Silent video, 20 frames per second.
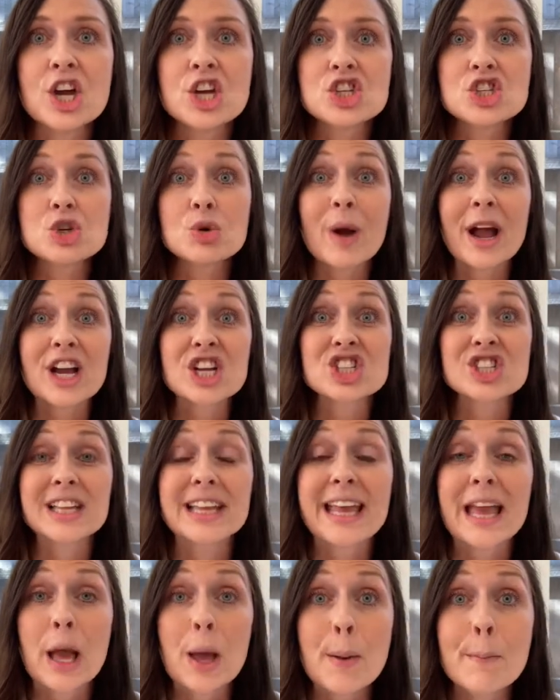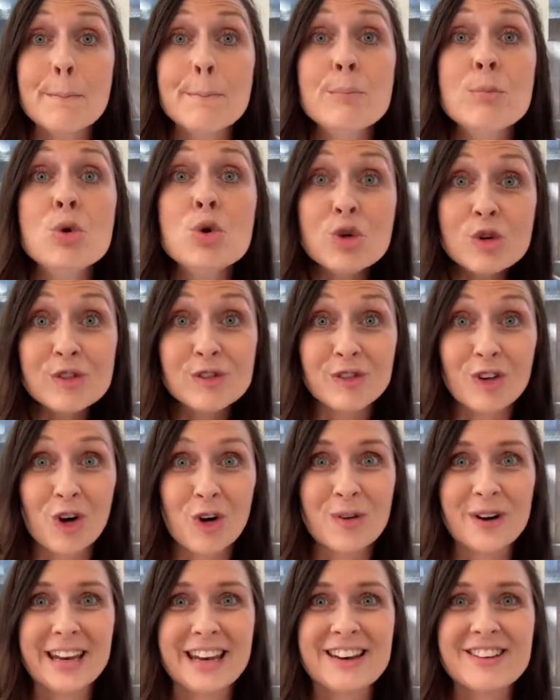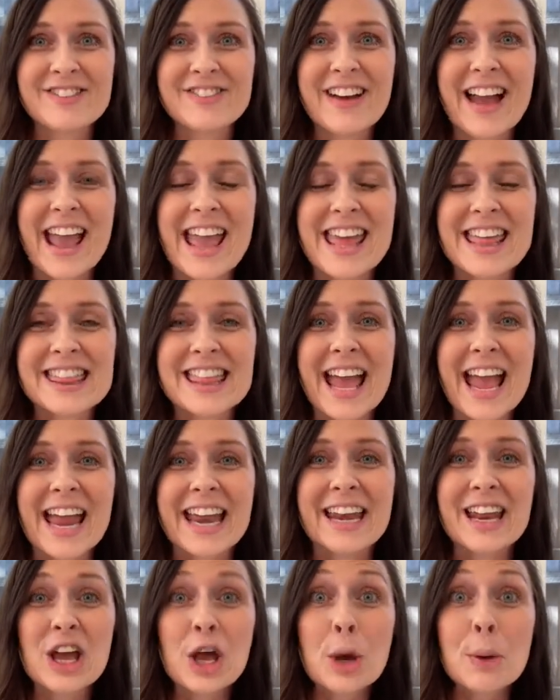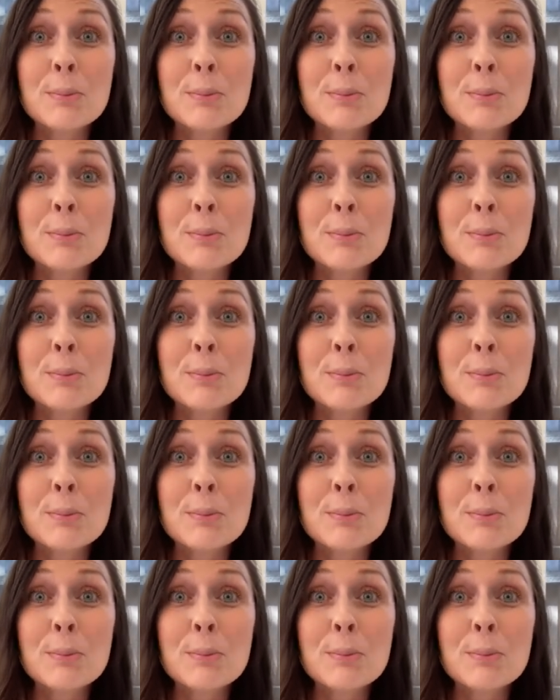to actually move forward in faith and